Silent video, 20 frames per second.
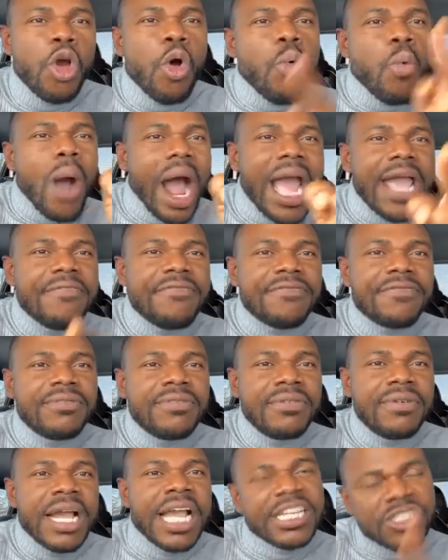Your
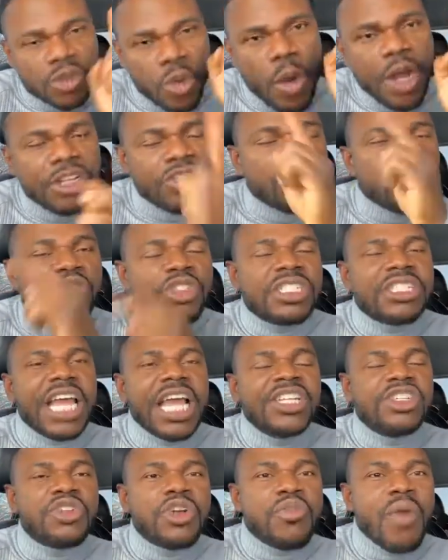wife is going through
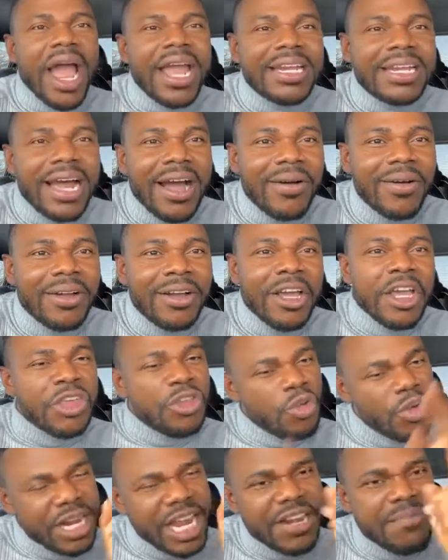surgery right now.
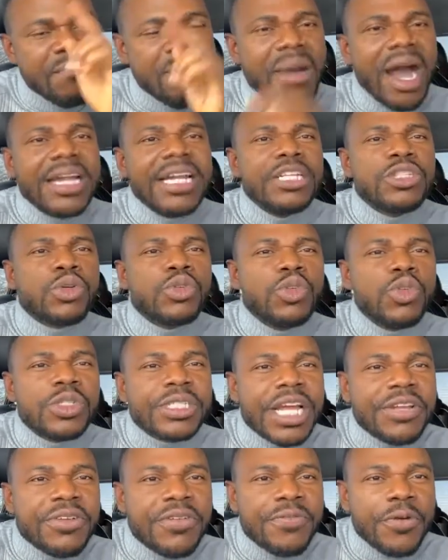You need money to
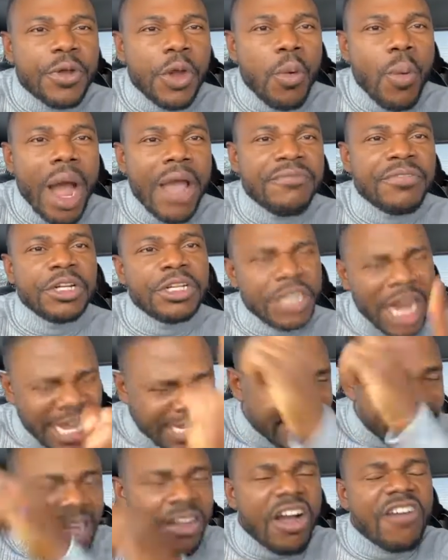do surgery for your wife.
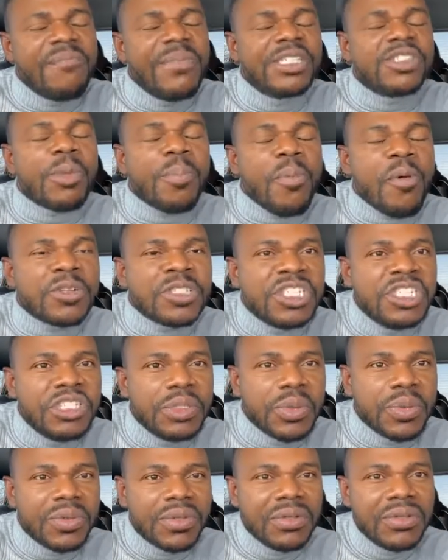Is the government
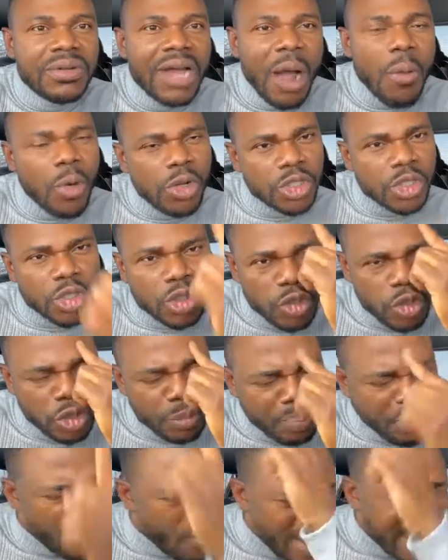supporting you? I want you
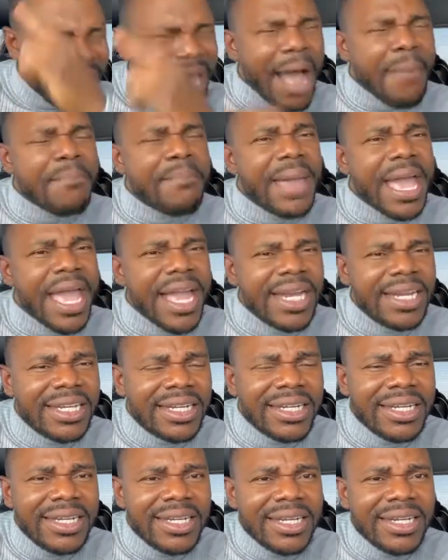to wake up,
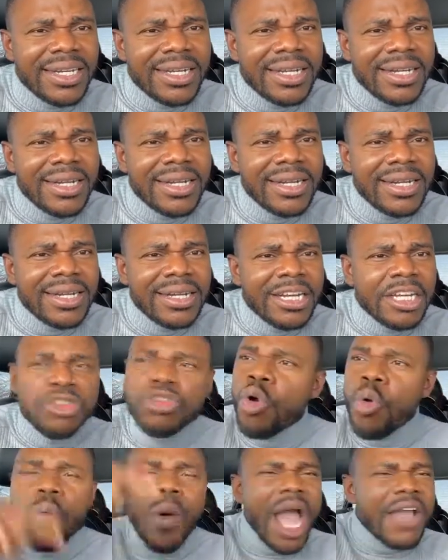man.
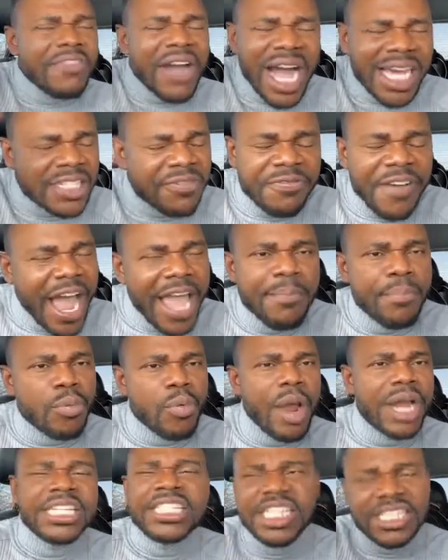Your wife has
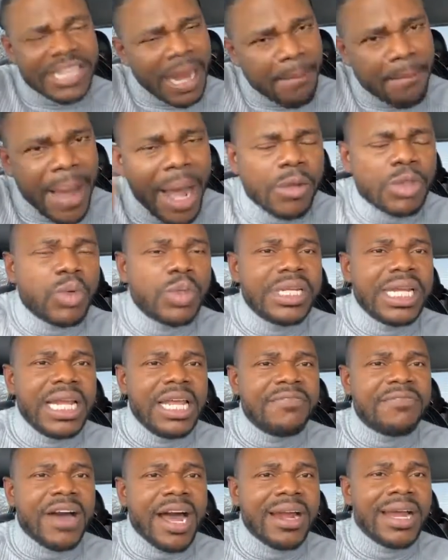fibroid. She's about to
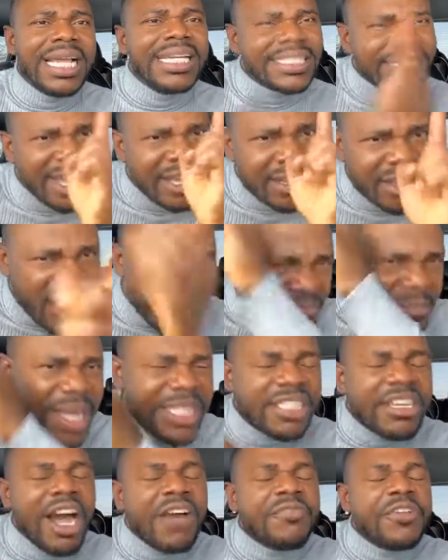deliver. Is the
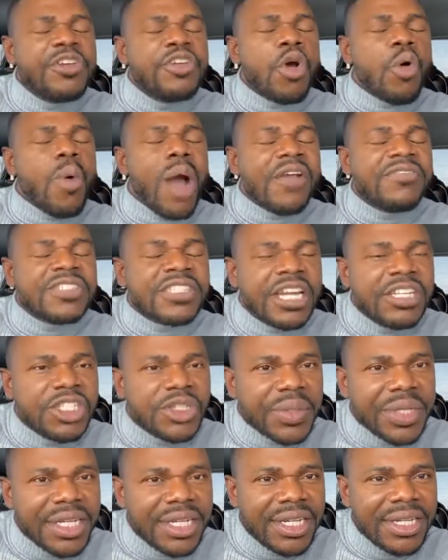government covering your wife's
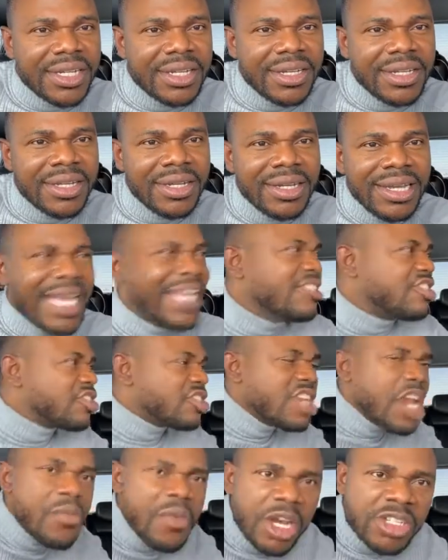surgery?
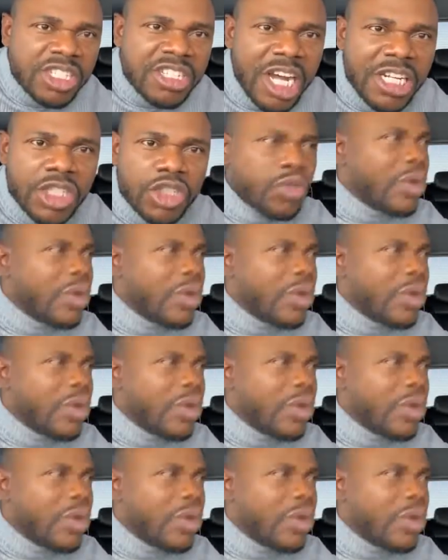In serious